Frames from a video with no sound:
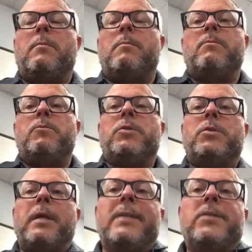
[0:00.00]
Just
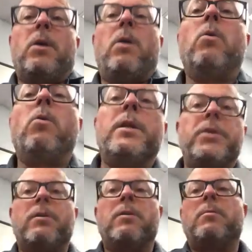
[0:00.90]
as a whole in
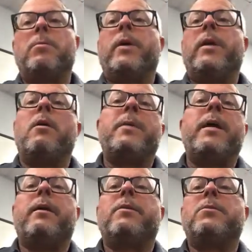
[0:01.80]
general, between all
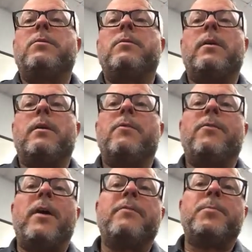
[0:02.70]
makes, the
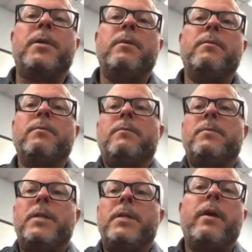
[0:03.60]
5-speed
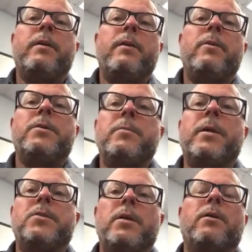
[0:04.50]
TKO is the
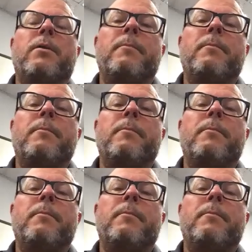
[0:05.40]
best seller.